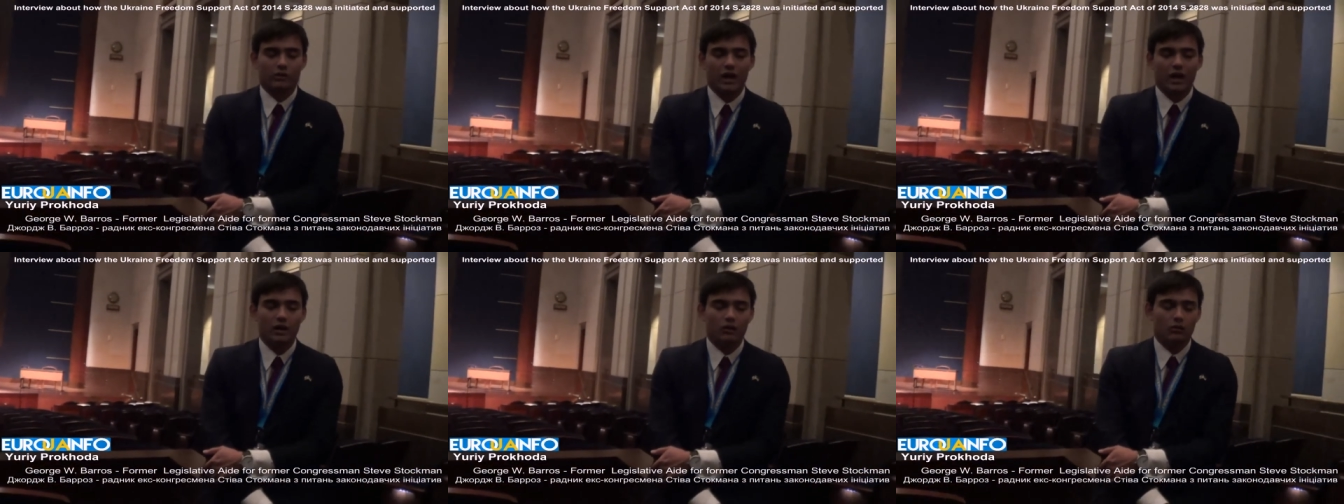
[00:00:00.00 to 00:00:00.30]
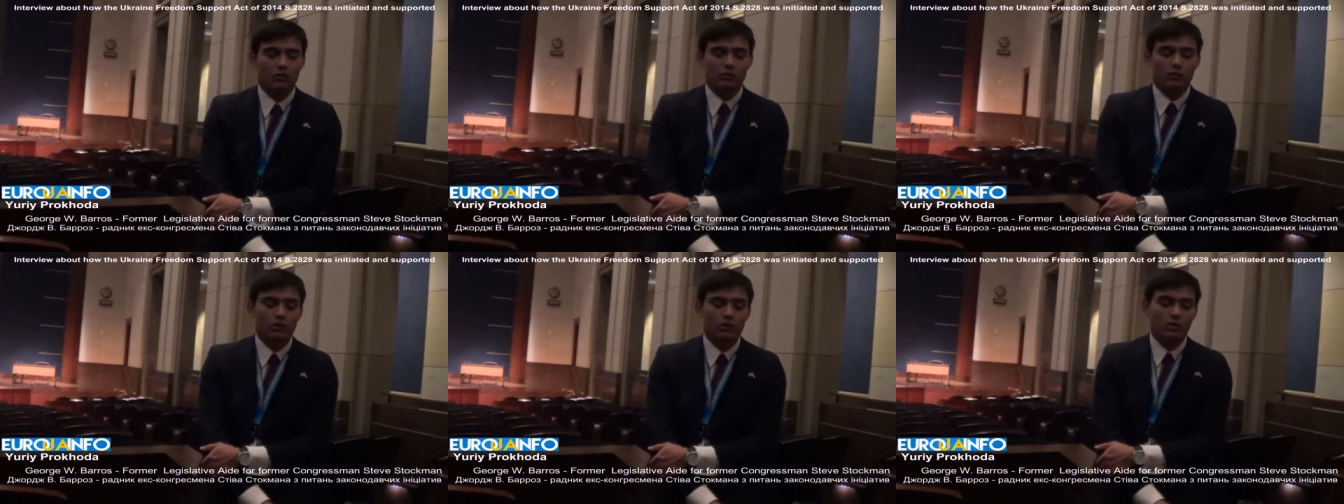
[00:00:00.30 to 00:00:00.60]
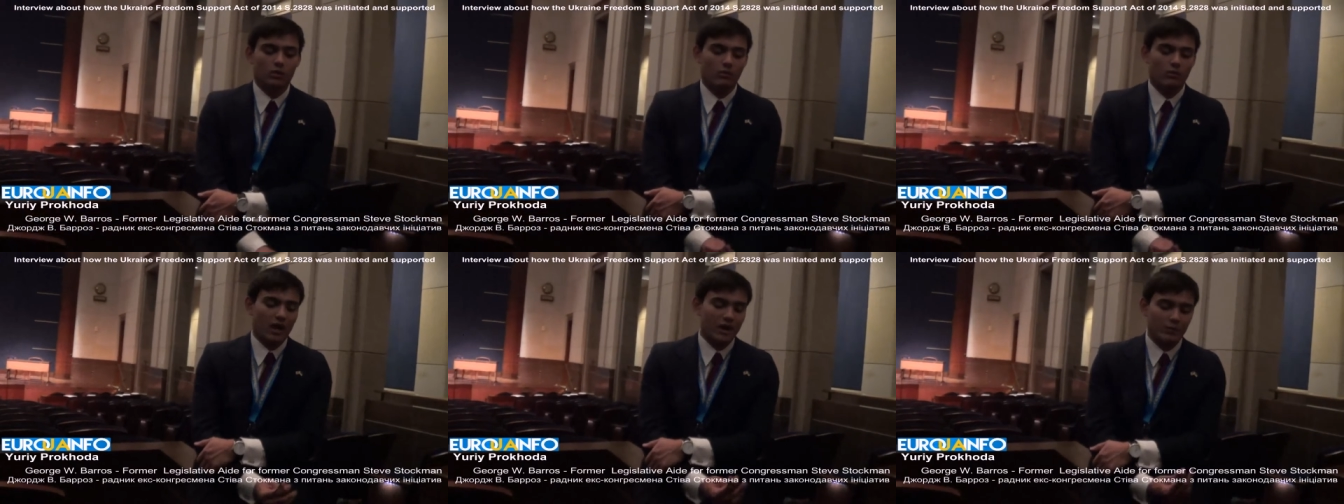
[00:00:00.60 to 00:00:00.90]
I don't
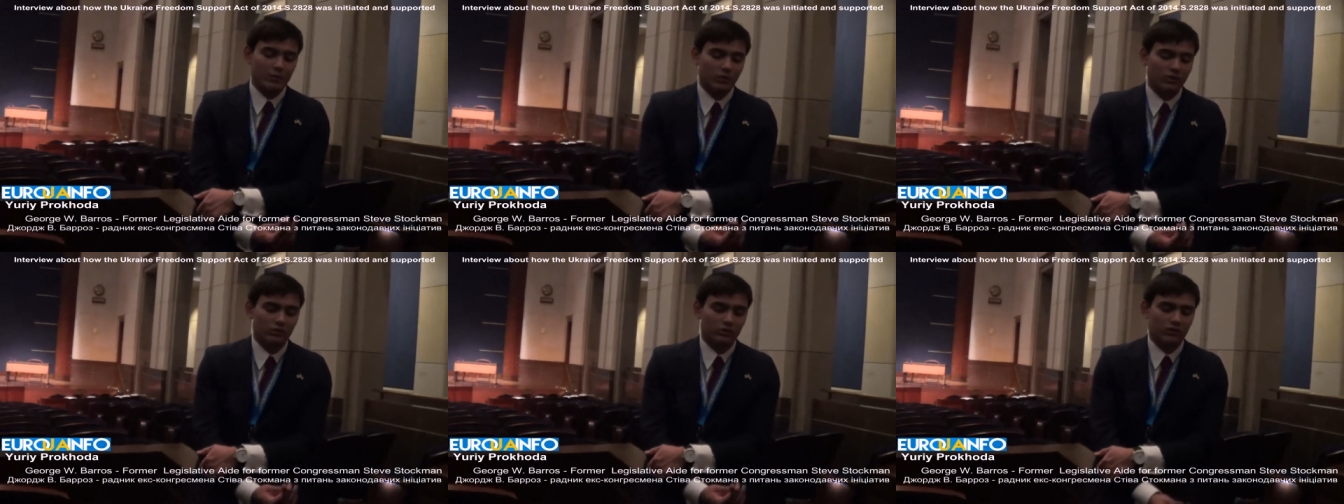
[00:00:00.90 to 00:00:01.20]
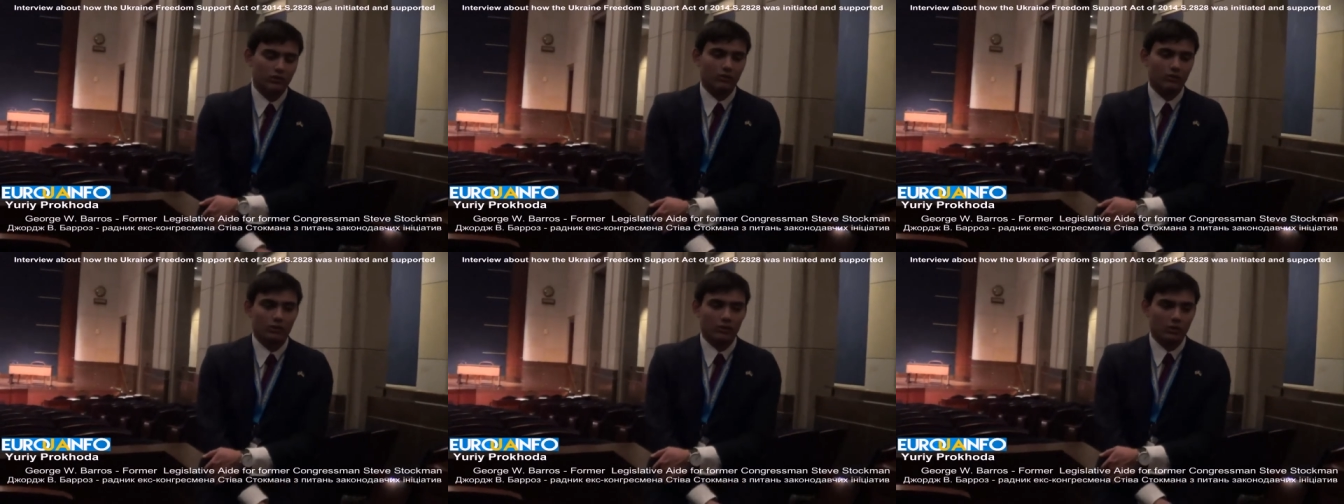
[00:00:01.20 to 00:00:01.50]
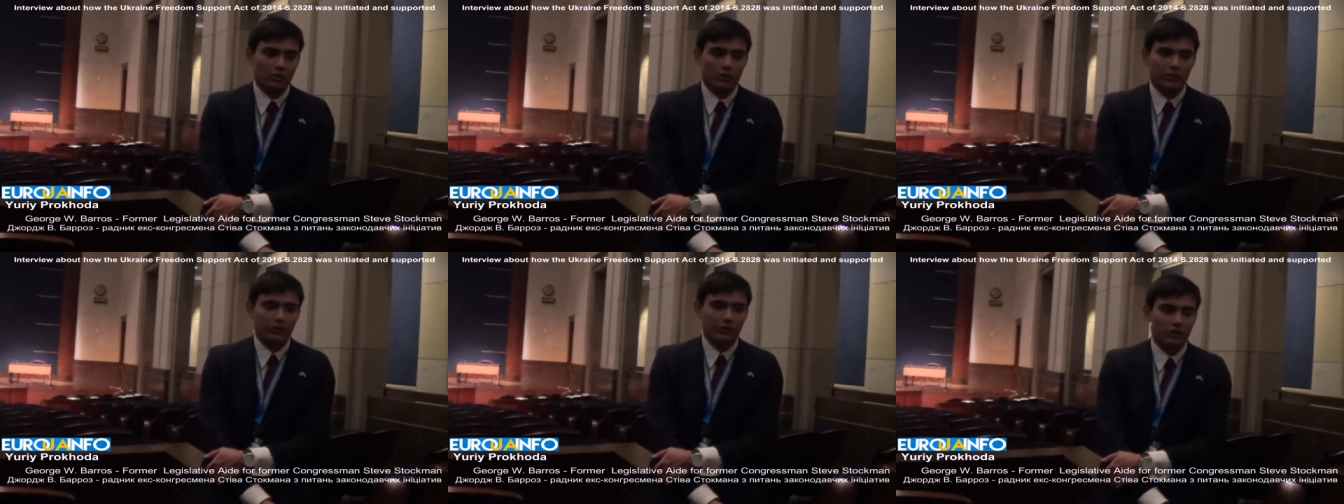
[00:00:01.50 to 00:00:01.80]
know. I personally don't
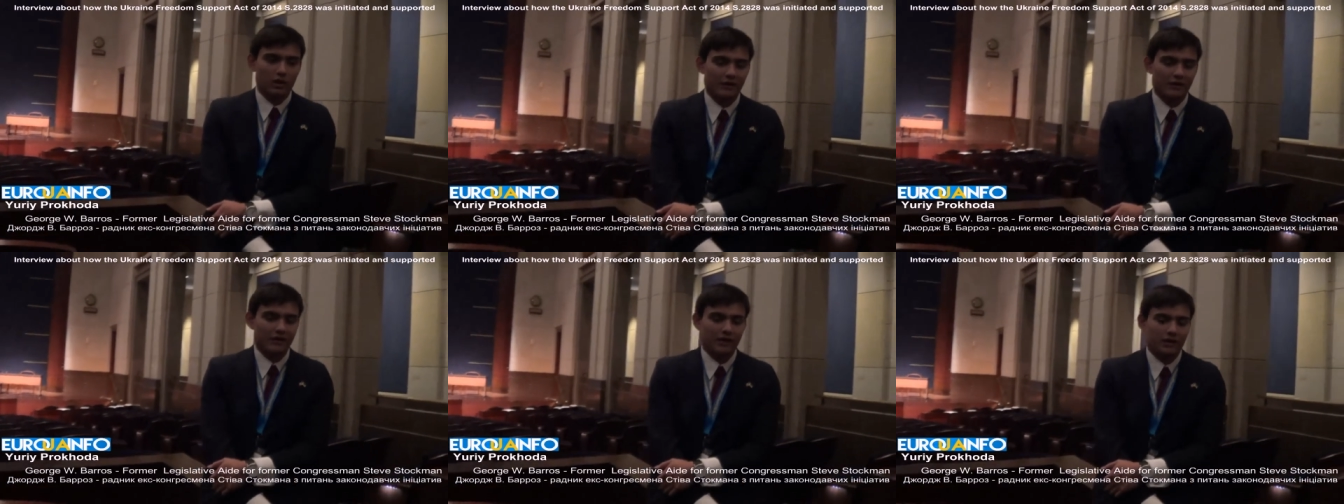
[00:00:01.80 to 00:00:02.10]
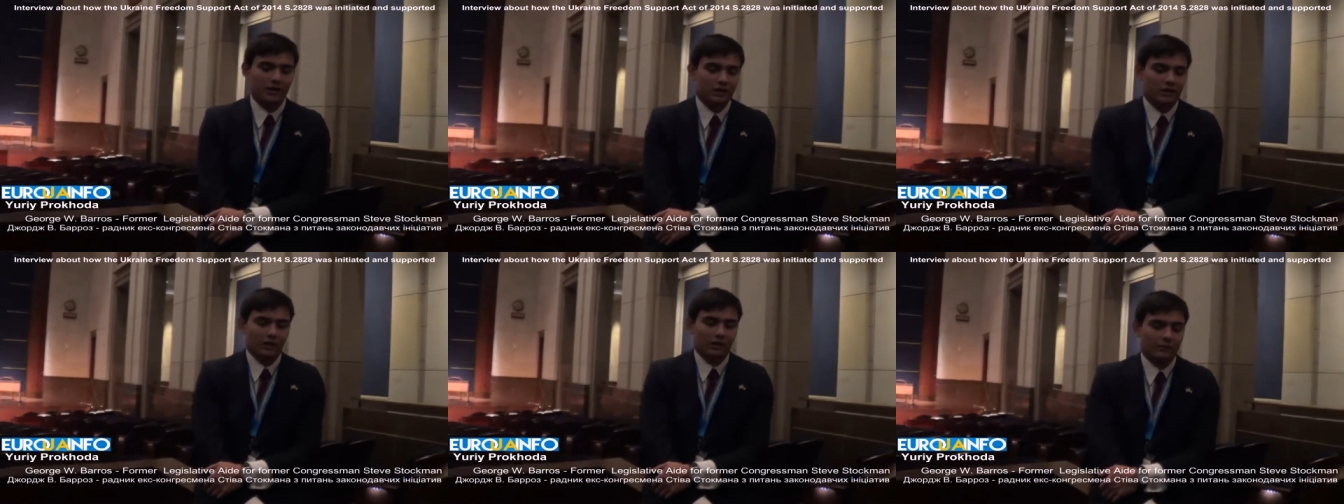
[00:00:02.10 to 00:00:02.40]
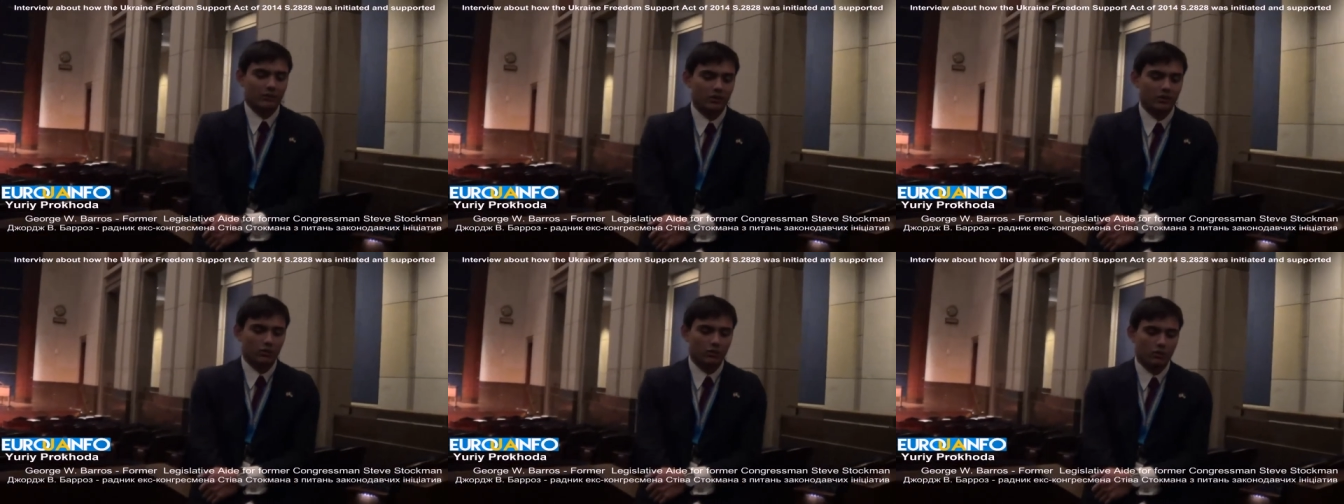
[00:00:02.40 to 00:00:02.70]
know whether or not they didn't care
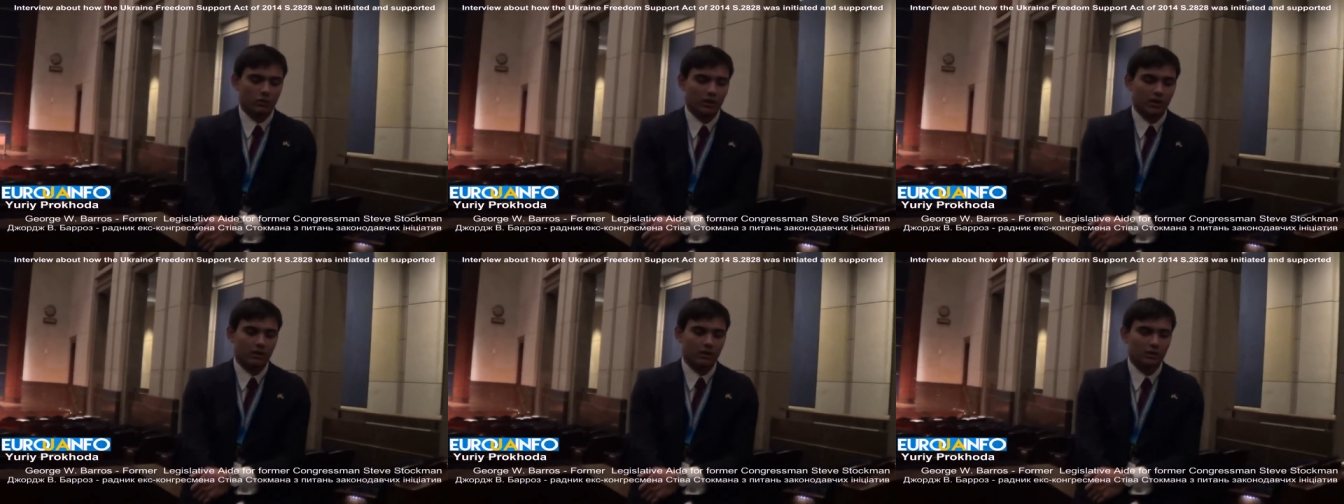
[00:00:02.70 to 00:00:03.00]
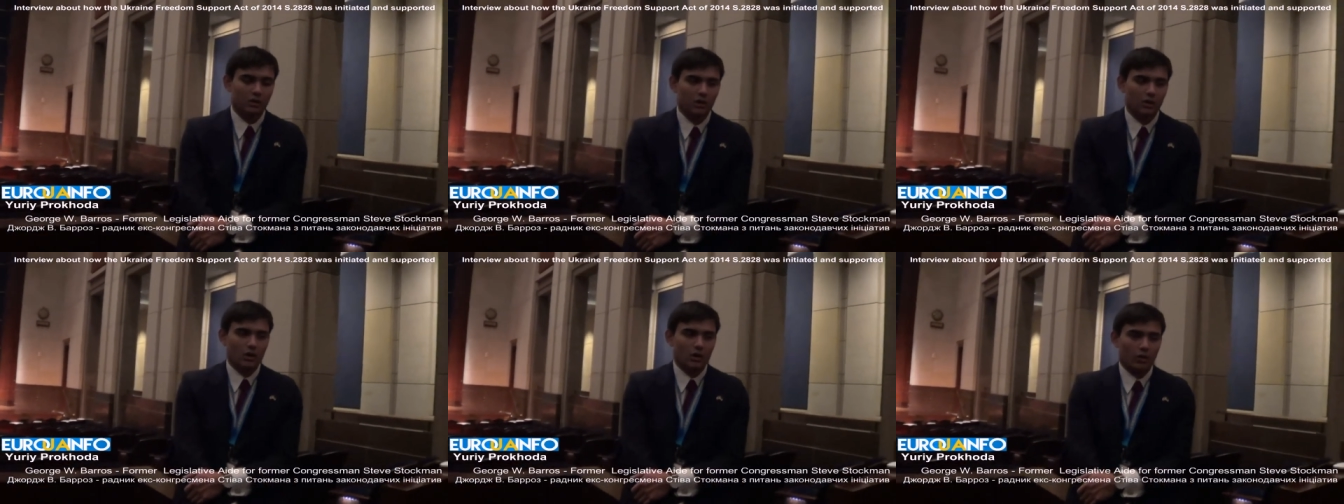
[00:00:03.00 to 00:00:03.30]
about Ukraine